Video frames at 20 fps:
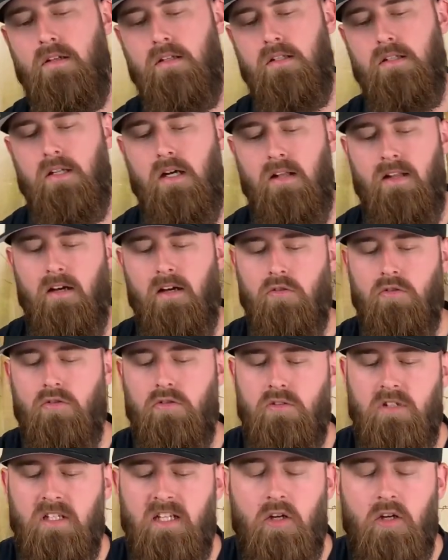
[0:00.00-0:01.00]

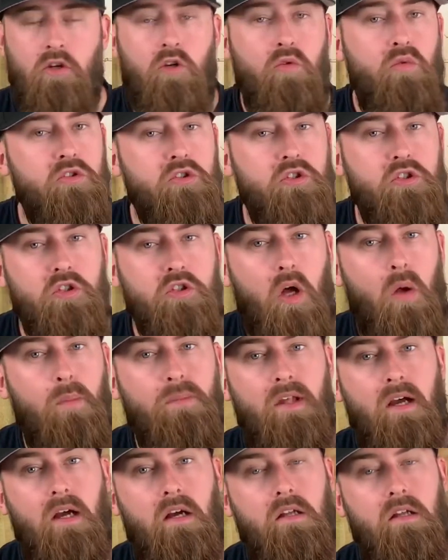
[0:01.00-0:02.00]
Now the oil will stop
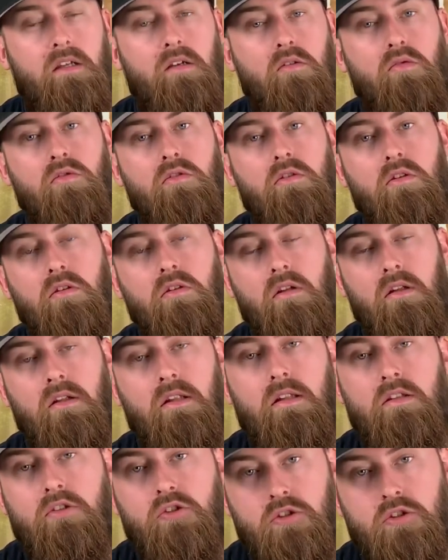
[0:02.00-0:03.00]
that, and it will
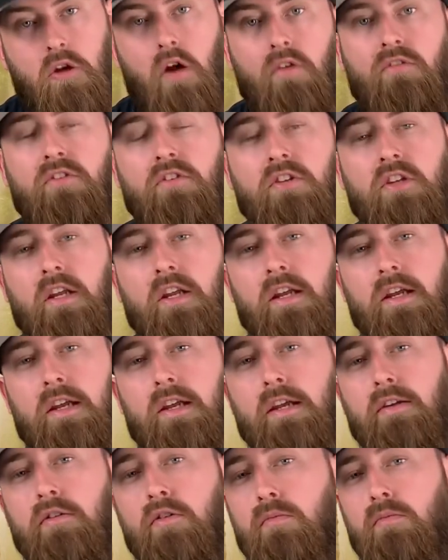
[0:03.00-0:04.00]
soften your
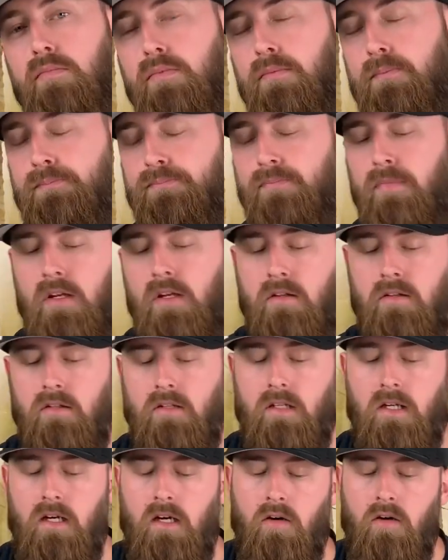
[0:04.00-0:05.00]
hair up.
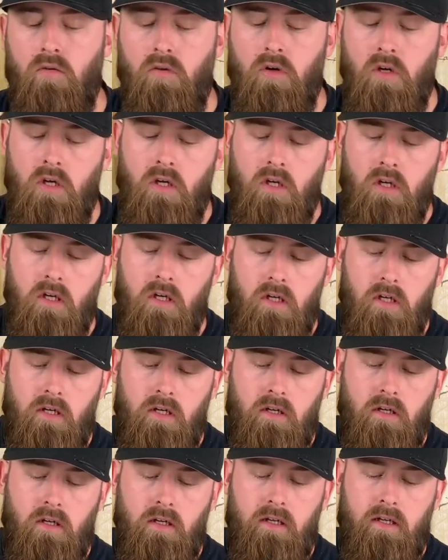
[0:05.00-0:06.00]
Now
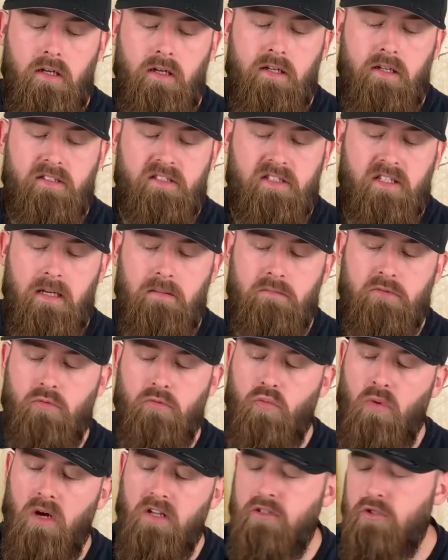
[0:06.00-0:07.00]
in terms
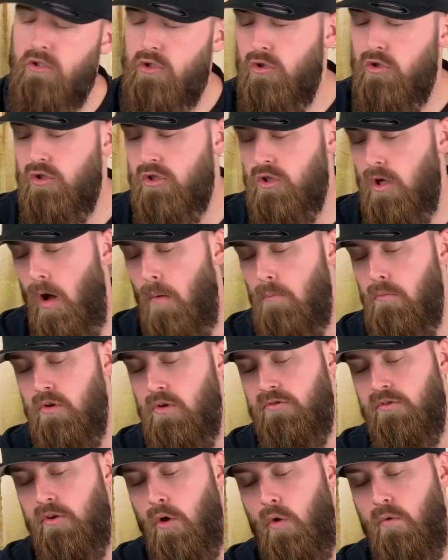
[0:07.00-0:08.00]
of when you should start
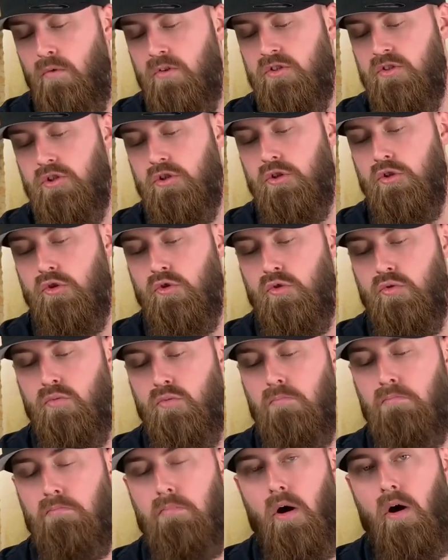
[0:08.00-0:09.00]
moving over
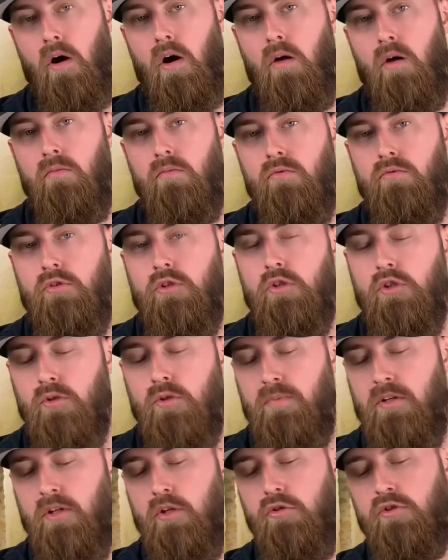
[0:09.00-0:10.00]
to balm, you
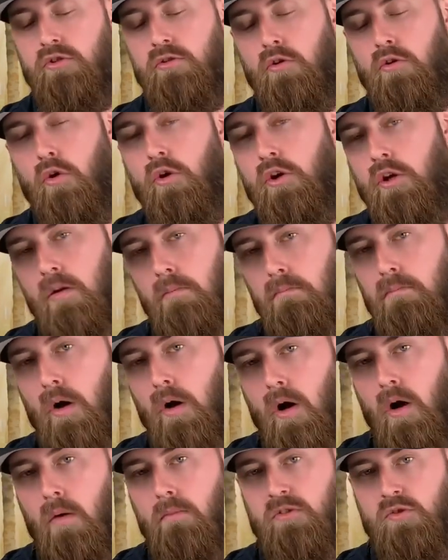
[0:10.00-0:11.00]
should be using oil and
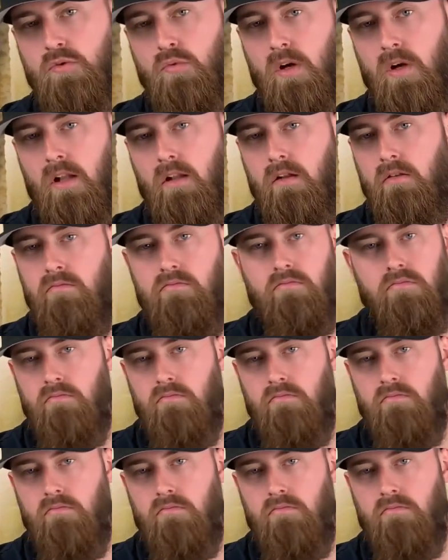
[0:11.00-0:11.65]
balm as well.